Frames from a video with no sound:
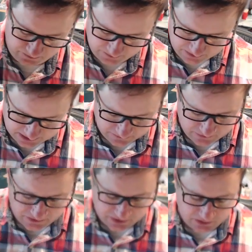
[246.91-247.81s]
Makes it
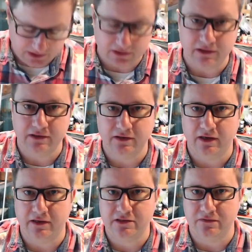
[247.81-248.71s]
very quickly
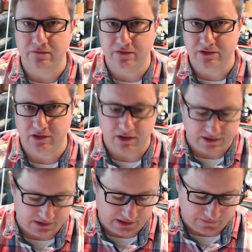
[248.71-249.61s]
to
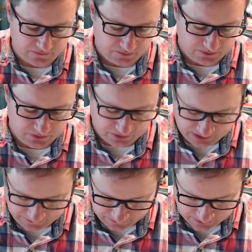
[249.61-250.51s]
visualise that from the board
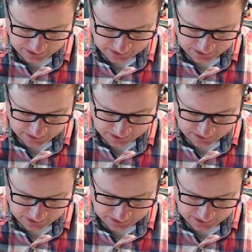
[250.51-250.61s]
level.